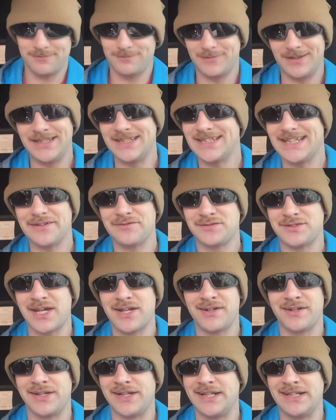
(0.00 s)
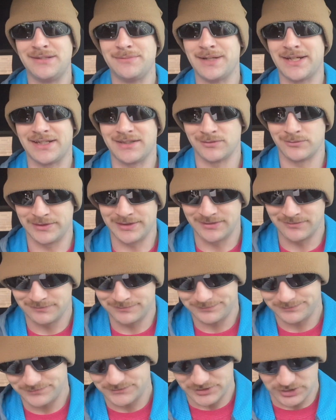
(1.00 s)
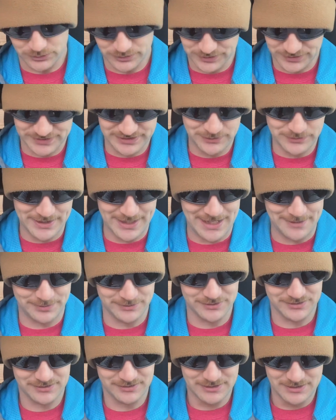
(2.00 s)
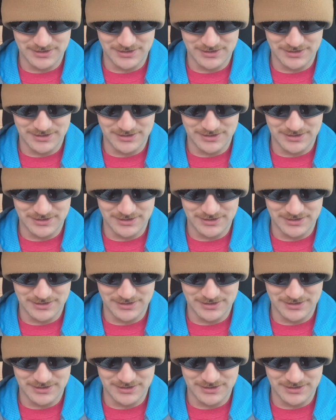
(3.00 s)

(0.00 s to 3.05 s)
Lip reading: Any given Saturday, anybody can win. So we'll see what happens.